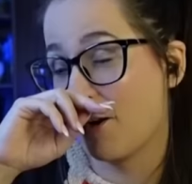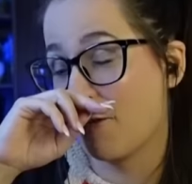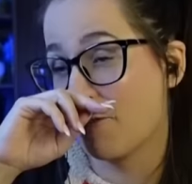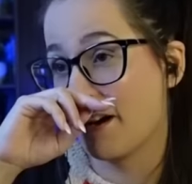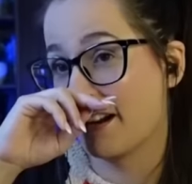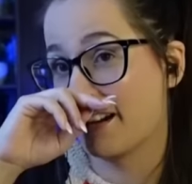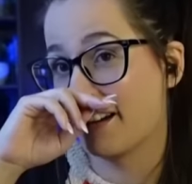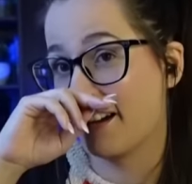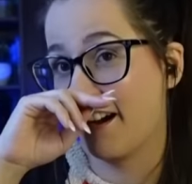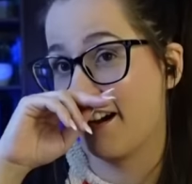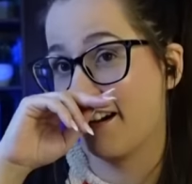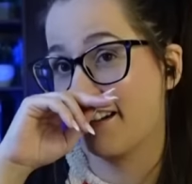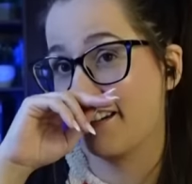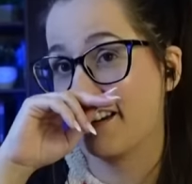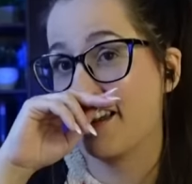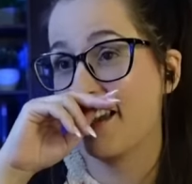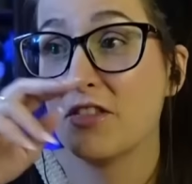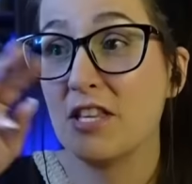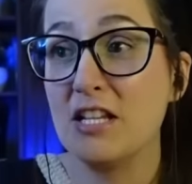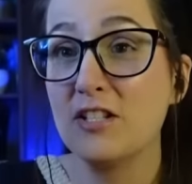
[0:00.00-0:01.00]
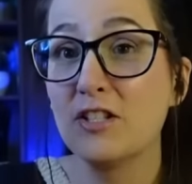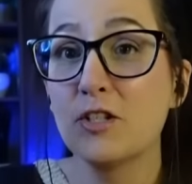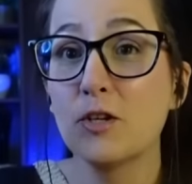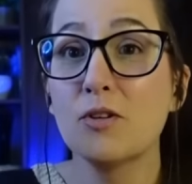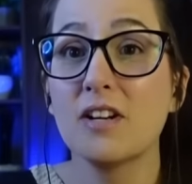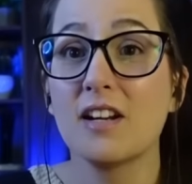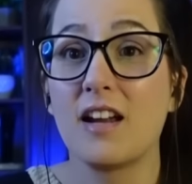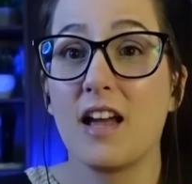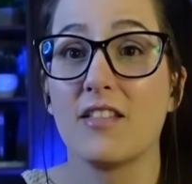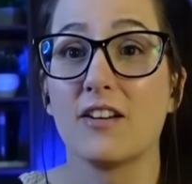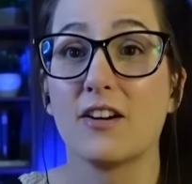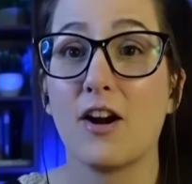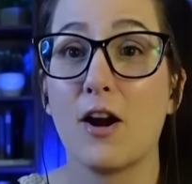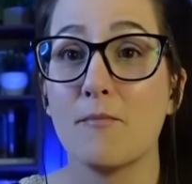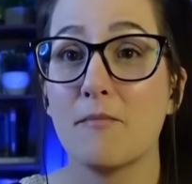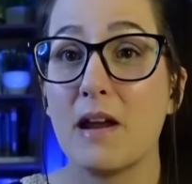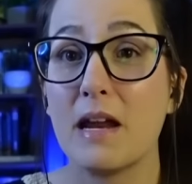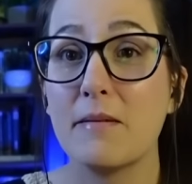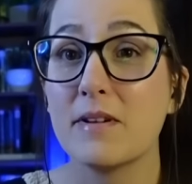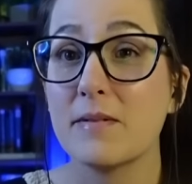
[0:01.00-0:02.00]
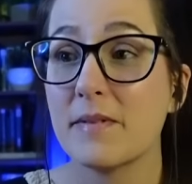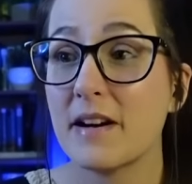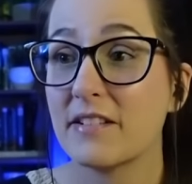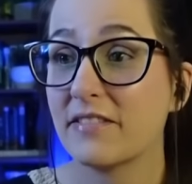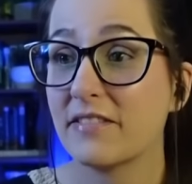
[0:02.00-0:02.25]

Oh my god. These two together are maybe my